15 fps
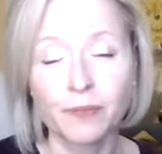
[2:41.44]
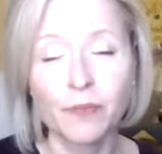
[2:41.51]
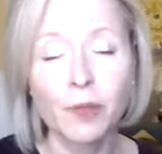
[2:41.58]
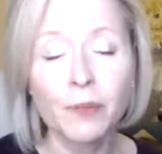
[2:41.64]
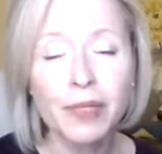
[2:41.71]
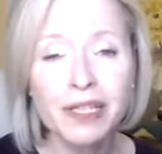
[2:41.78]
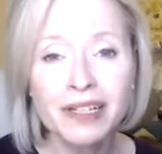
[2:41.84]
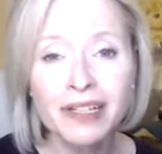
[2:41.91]

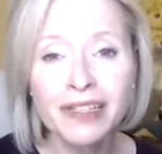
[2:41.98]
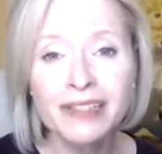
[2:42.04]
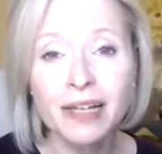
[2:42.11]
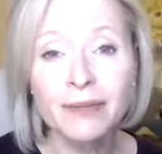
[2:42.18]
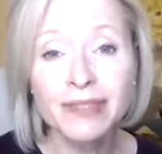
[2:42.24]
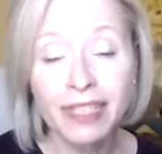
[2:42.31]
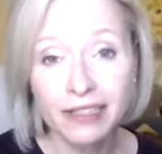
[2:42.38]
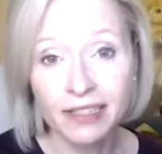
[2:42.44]
Because
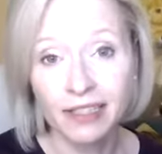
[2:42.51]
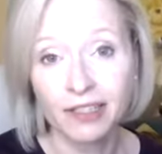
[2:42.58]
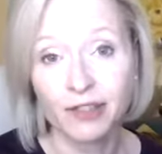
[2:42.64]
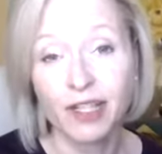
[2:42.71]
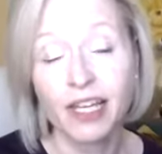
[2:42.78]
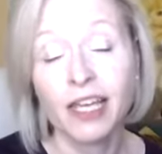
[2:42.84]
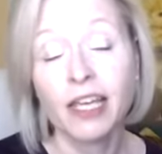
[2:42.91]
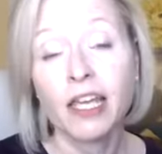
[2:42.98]
I'm telling
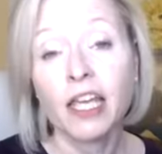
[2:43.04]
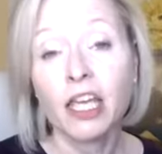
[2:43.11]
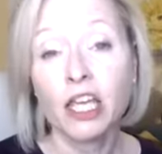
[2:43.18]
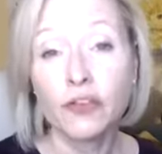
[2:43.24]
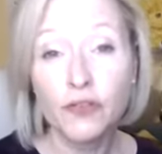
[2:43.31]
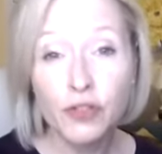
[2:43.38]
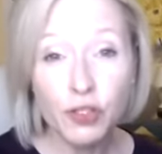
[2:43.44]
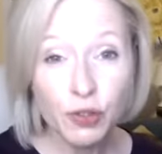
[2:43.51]
you,
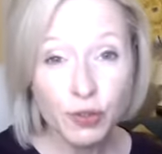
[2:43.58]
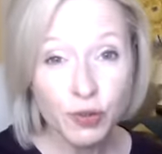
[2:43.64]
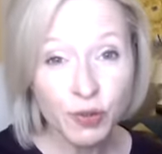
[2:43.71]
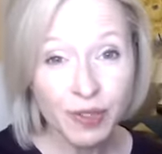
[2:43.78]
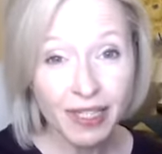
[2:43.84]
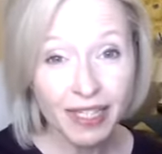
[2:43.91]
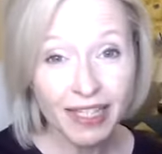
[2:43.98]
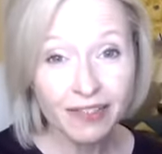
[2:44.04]
if
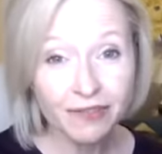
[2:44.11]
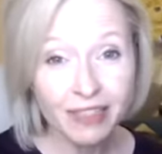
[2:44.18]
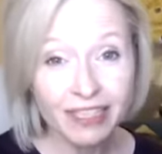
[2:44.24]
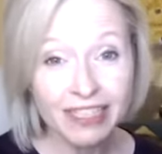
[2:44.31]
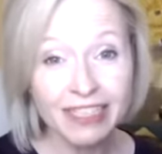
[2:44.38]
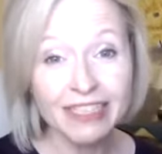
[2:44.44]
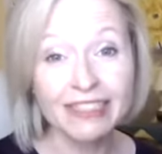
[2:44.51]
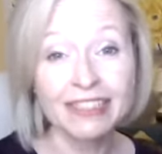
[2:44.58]
you can
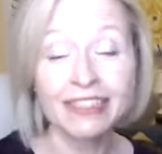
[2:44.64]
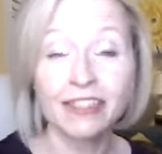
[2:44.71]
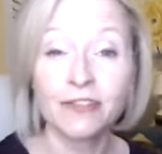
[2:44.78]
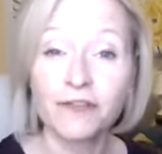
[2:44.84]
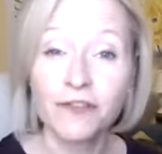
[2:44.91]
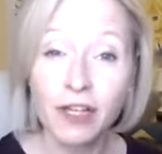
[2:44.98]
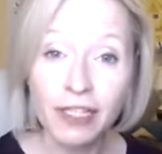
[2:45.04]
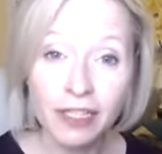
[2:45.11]
release the
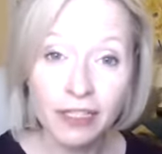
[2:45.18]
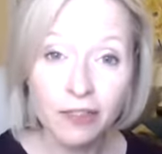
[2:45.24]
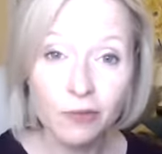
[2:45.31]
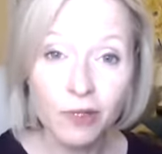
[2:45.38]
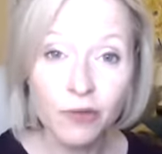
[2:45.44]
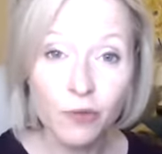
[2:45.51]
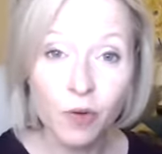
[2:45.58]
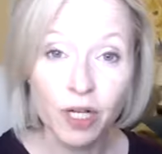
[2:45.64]
fighting
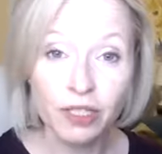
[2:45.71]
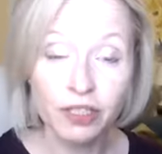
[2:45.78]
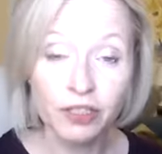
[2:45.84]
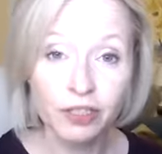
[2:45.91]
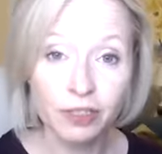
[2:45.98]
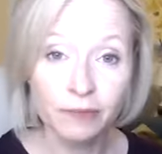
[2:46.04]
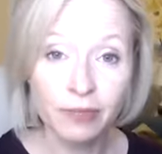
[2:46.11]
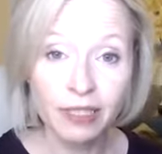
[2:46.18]
with what
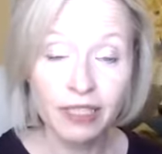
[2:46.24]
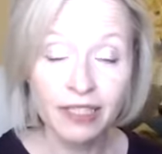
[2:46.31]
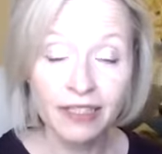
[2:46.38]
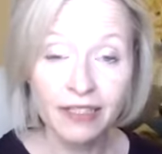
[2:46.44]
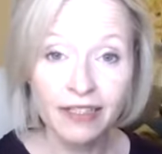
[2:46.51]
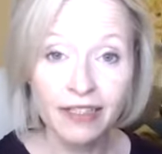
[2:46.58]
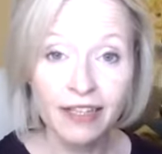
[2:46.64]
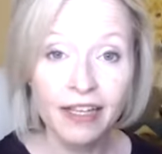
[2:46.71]
should be